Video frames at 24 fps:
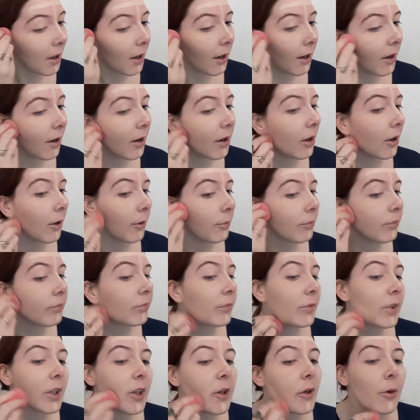
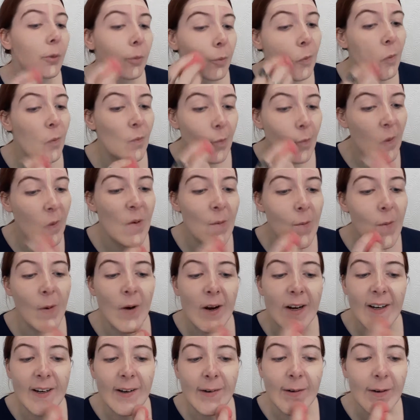You know,
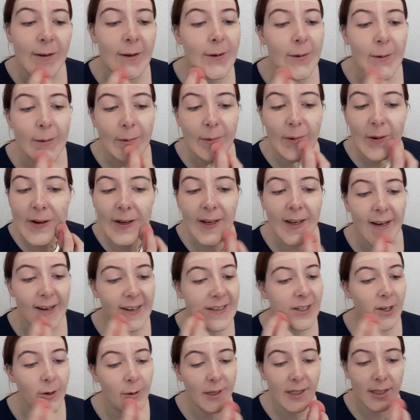why don't you like
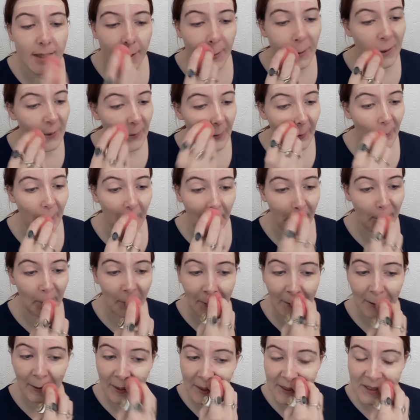show us how you do your
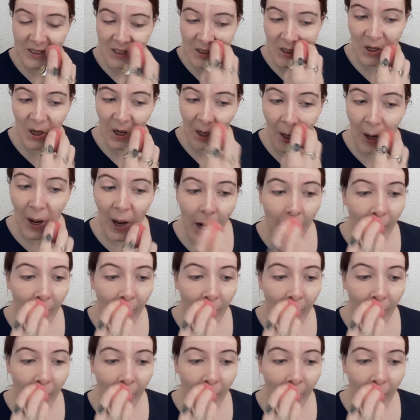foundation?